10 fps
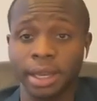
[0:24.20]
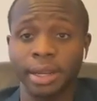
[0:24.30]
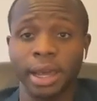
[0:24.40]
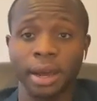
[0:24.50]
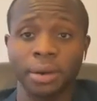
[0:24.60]

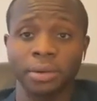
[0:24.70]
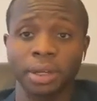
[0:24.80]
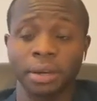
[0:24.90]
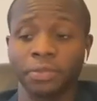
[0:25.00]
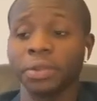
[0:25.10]
Now,
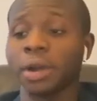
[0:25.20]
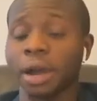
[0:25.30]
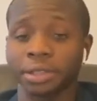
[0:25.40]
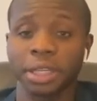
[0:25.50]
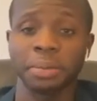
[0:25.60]
a few
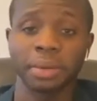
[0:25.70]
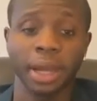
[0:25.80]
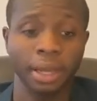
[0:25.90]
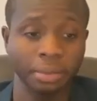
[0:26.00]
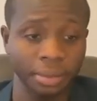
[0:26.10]
housekeeping
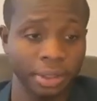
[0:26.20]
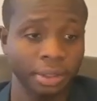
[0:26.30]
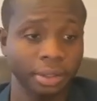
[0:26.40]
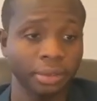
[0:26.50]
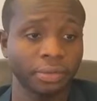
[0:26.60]
items.
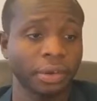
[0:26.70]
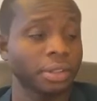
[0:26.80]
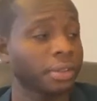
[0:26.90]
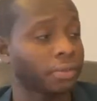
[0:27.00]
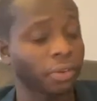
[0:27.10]

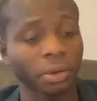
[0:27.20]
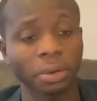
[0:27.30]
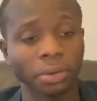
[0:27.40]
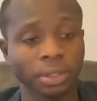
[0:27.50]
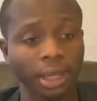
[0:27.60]
First and
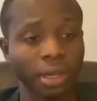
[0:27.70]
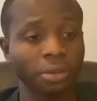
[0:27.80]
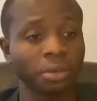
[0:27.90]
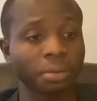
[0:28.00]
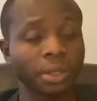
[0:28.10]
foremost, I
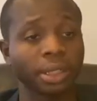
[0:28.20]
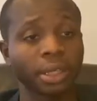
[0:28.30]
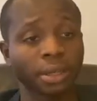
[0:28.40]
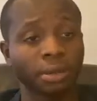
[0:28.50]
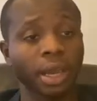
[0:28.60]
do
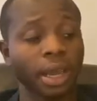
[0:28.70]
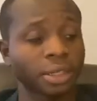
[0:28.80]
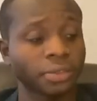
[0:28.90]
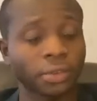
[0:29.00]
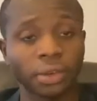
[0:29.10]
appreciate you
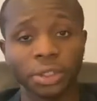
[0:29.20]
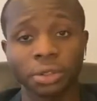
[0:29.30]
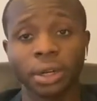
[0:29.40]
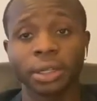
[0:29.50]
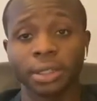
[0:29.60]
guys for
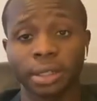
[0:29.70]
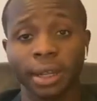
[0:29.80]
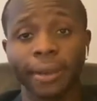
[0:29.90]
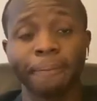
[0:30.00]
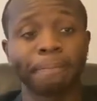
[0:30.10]
joining
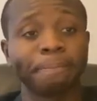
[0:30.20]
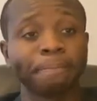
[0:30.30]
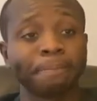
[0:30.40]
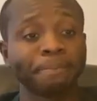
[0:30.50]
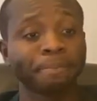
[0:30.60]
tonight.
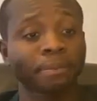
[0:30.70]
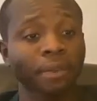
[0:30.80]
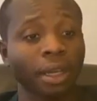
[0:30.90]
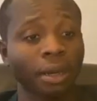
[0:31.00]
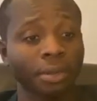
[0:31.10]

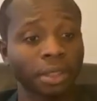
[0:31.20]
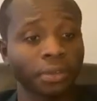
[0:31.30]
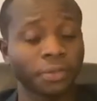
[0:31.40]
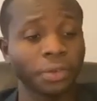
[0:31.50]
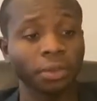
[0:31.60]
Just a
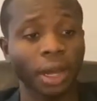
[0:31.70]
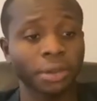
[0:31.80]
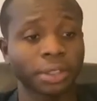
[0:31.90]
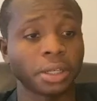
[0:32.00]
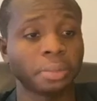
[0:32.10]
few
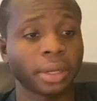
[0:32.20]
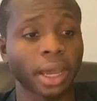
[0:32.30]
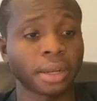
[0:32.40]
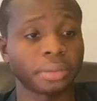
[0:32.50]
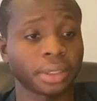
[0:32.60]
housekeeping
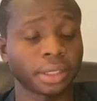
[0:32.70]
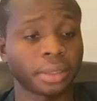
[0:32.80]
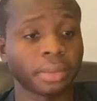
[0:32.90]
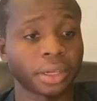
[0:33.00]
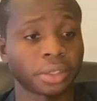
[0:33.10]
items just to
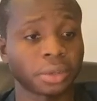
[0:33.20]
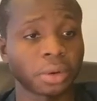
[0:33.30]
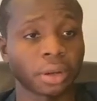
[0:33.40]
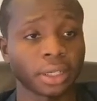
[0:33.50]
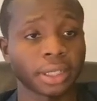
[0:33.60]
make sure we're
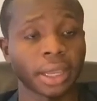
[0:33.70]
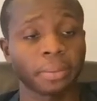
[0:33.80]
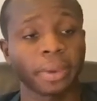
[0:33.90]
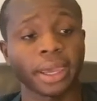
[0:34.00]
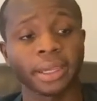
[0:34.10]
on the same
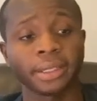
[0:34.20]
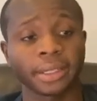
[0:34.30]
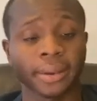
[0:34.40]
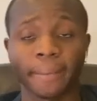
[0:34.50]
page.